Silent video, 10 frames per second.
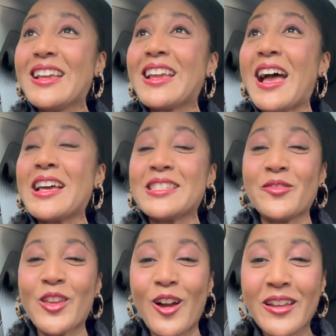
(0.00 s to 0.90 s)
Guys,
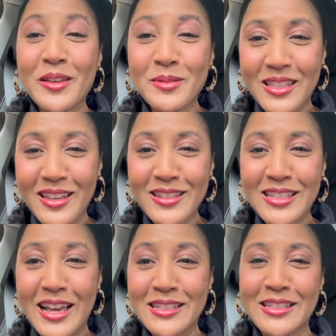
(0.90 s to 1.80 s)
if y'all keep seeing
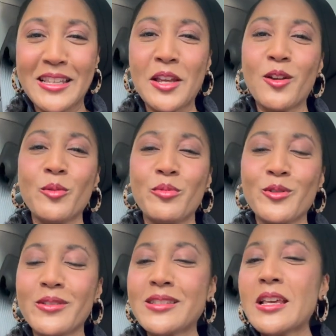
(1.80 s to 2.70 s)
signs that say go
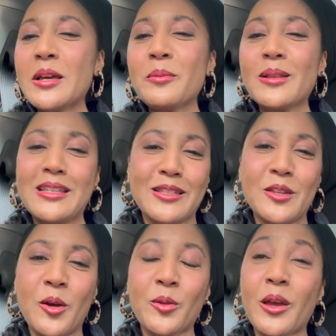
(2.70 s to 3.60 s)
Bruins, please
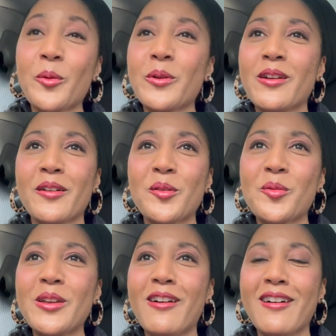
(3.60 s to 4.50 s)
know that we
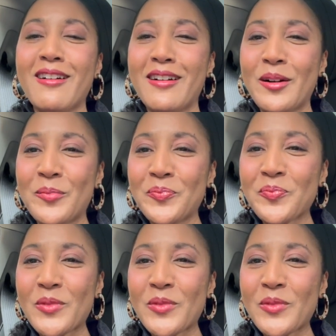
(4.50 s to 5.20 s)
are